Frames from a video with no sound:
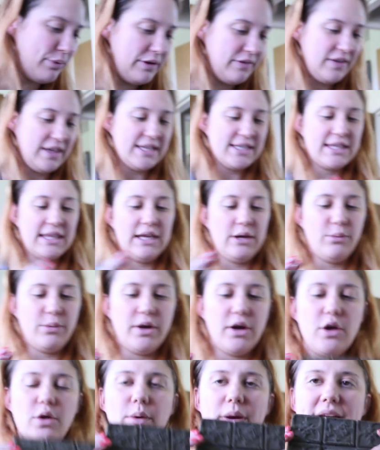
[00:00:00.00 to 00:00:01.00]
previously, we
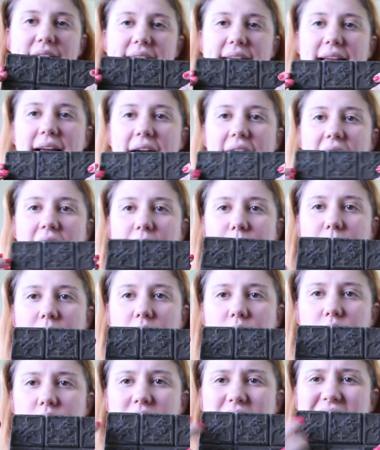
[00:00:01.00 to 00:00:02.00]
are going to cut
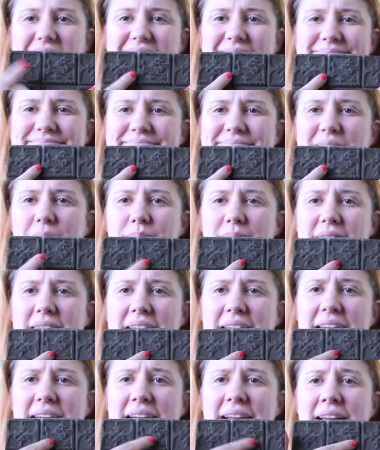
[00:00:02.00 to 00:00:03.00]
about, I'm
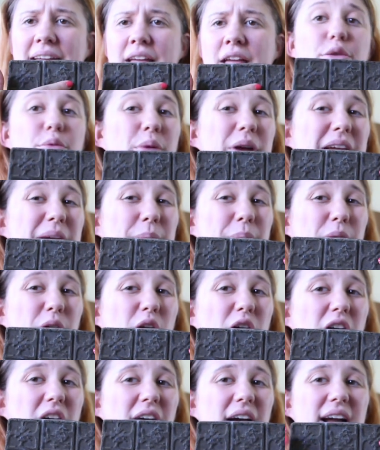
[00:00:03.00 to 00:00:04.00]
thinking 3
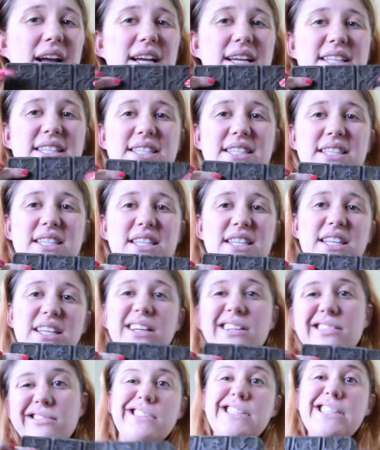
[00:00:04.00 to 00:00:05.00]
blocks,
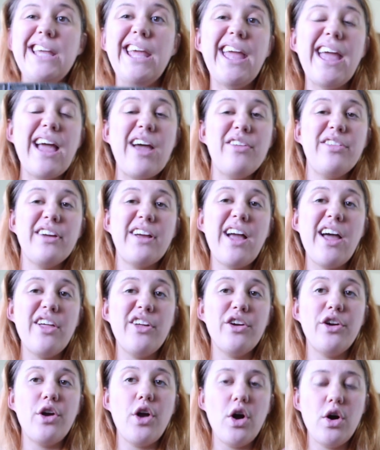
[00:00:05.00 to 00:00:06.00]
see how the
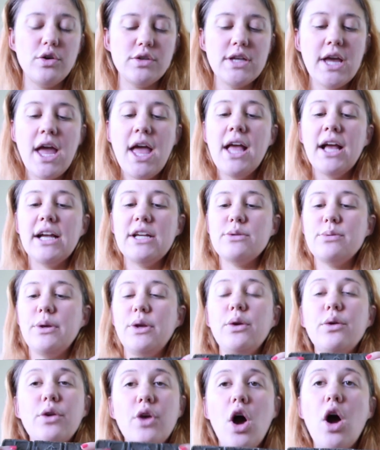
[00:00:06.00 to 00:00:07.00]
color goes, because what
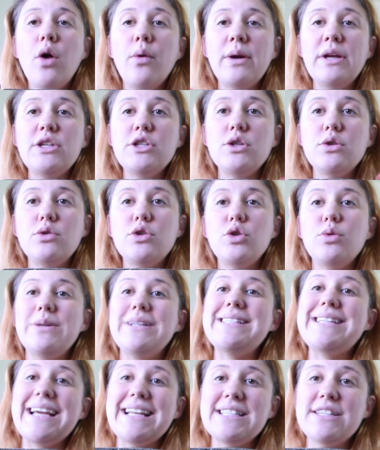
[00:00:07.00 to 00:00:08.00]
you can always do to
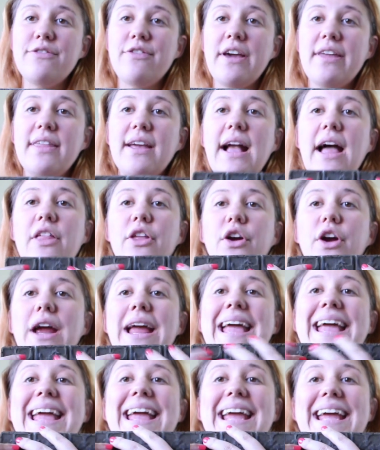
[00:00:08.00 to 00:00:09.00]
intensify the color
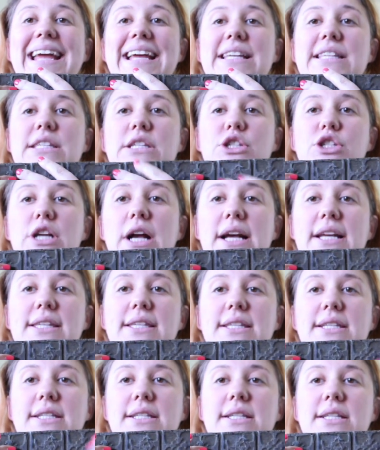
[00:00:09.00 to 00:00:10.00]
is
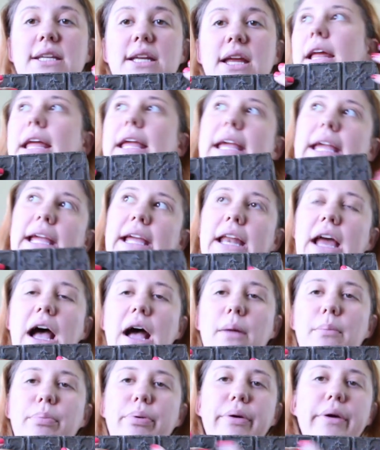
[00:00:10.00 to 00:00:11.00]
just heat
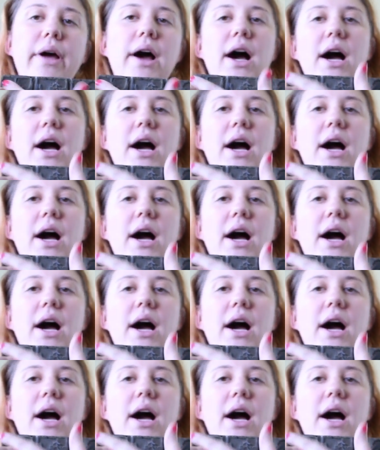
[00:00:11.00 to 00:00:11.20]
up,